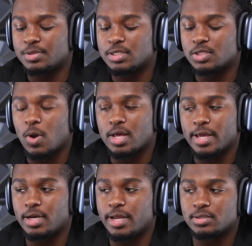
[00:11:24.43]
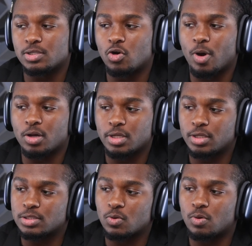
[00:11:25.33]
This is why that debt snowball thing
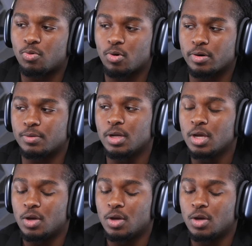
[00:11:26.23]
is so important,